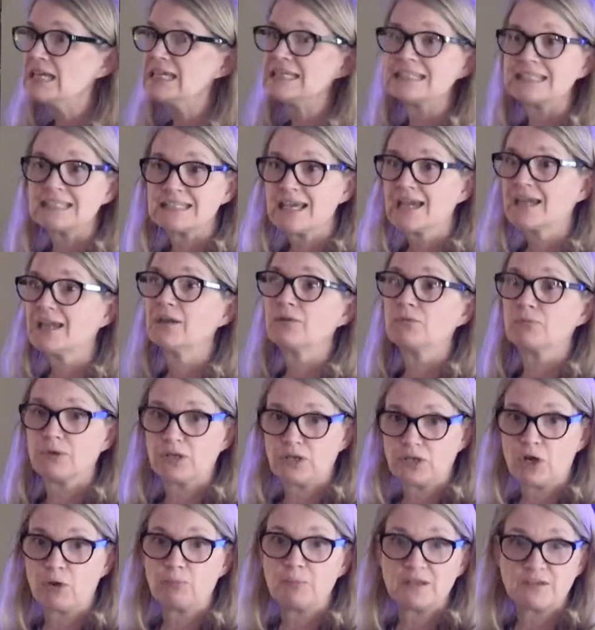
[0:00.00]
second
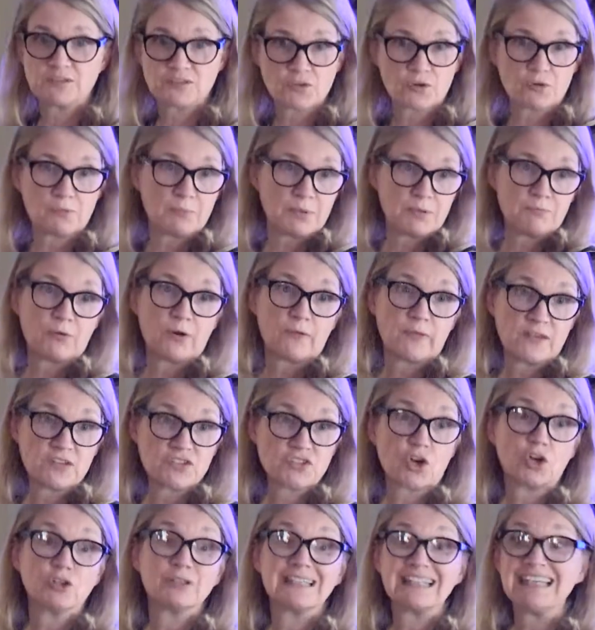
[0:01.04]
window before they
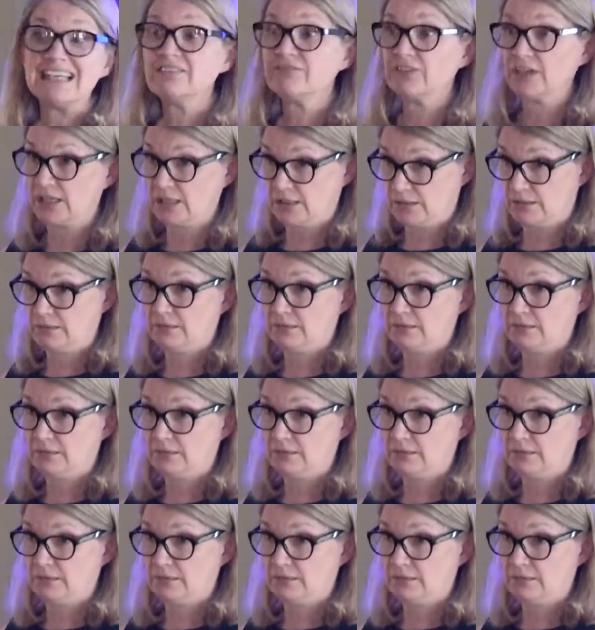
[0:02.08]
start leaving.